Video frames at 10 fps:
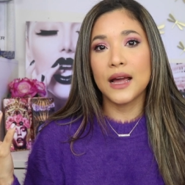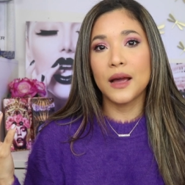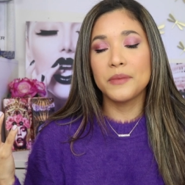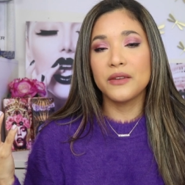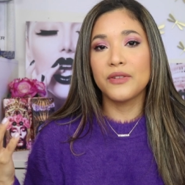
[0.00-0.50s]

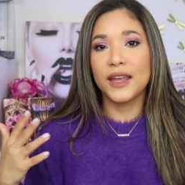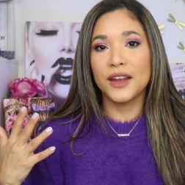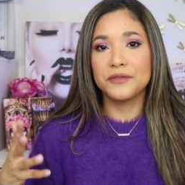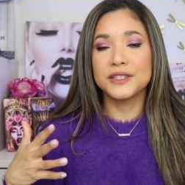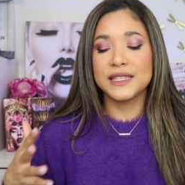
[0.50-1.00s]
tab if I
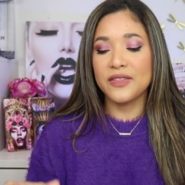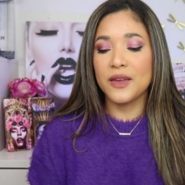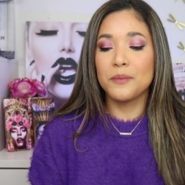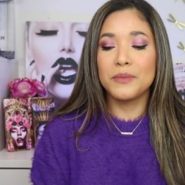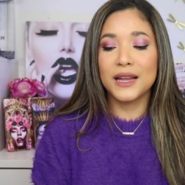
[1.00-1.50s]
ever see
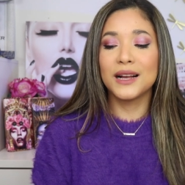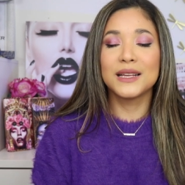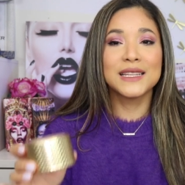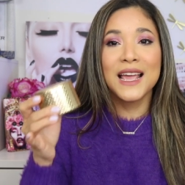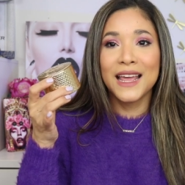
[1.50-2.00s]
them,
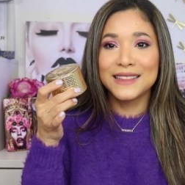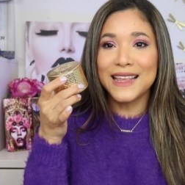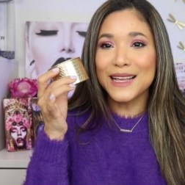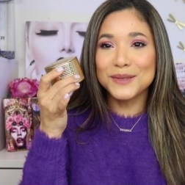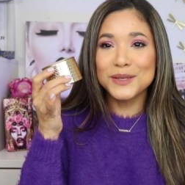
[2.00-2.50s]
because
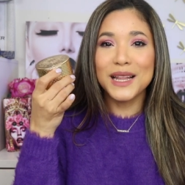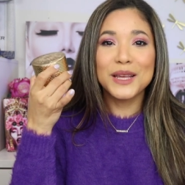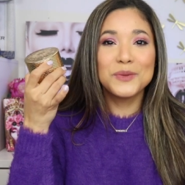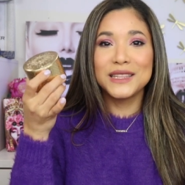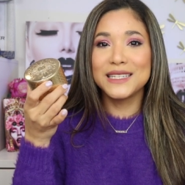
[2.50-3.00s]
that was
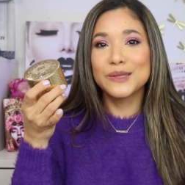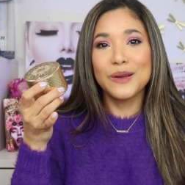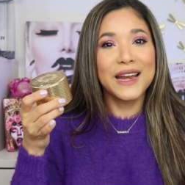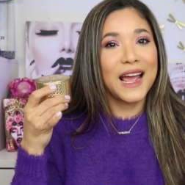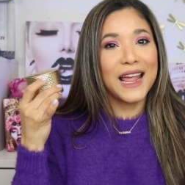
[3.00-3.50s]
like with this
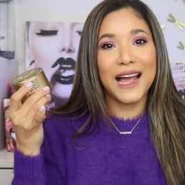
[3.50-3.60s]
one, I